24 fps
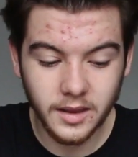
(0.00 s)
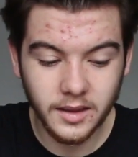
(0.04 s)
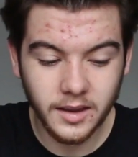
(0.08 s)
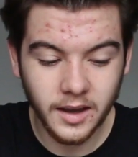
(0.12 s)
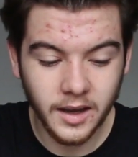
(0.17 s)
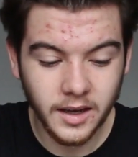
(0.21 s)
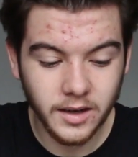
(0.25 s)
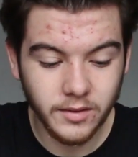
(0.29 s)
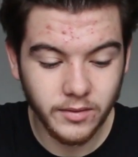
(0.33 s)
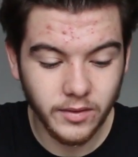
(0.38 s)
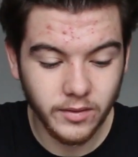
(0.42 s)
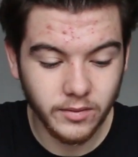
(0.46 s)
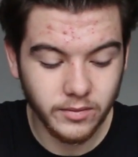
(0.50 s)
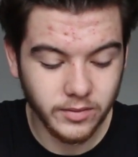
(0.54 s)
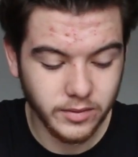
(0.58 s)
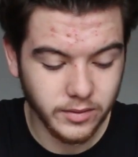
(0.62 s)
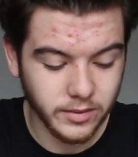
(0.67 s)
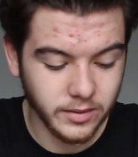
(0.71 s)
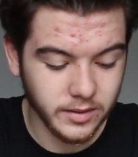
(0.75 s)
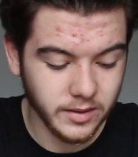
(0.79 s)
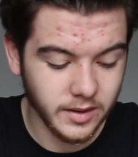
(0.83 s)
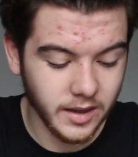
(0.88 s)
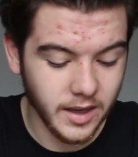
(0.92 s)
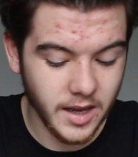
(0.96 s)
kind
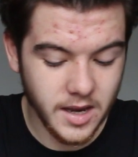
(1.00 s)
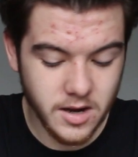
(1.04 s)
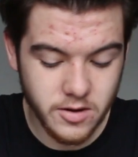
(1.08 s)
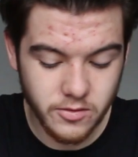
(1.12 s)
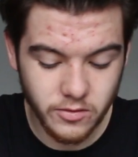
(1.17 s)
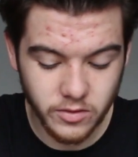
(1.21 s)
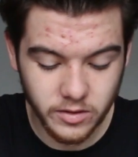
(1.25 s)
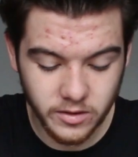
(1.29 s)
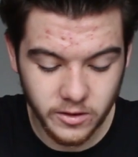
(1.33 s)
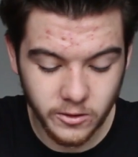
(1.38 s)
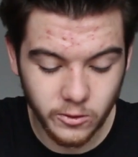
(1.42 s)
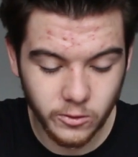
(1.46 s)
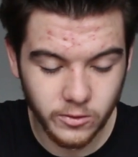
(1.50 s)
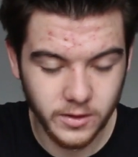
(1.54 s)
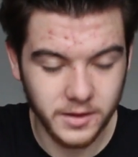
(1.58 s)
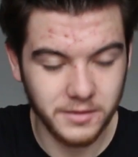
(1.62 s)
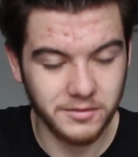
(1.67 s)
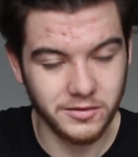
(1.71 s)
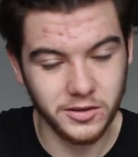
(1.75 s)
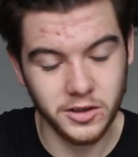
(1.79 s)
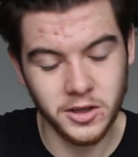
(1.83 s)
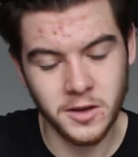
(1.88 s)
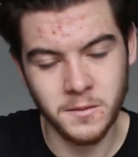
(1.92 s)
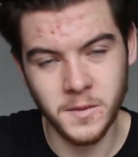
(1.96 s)
of introducing
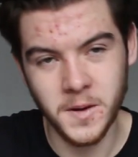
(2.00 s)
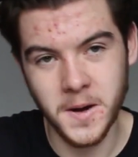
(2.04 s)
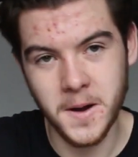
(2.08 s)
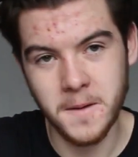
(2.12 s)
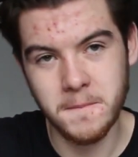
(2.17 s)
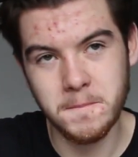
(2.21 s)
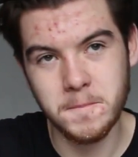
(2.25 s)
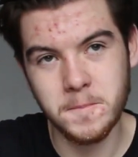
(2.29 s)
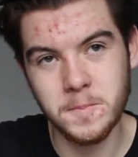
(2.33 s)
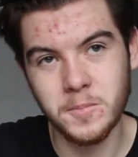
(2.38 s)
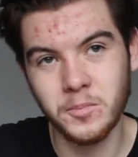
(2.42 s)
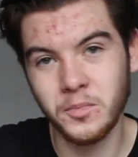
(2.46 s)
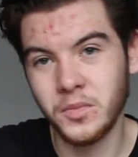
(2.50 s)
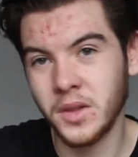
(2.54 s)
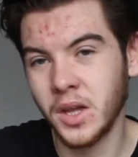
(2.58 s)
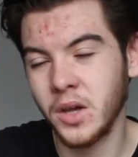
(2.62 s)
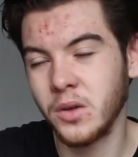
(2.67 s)
Vermin,